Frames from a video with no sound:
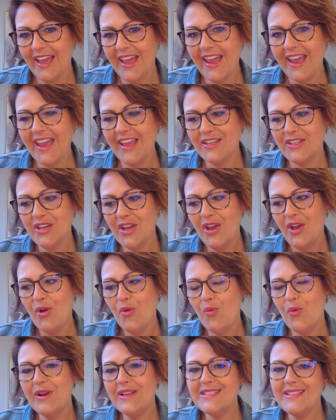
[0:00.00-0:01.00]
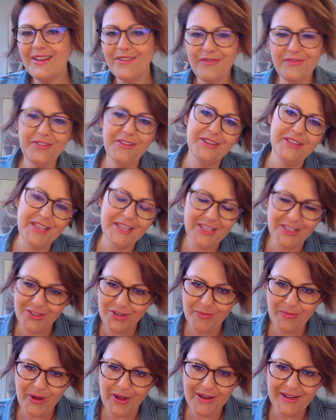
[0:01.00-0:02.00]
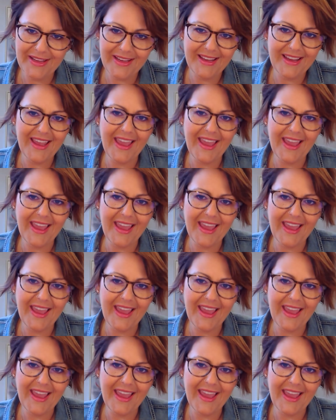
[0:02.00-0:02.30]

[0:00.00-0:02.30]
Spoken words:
And what does that feel like in your body?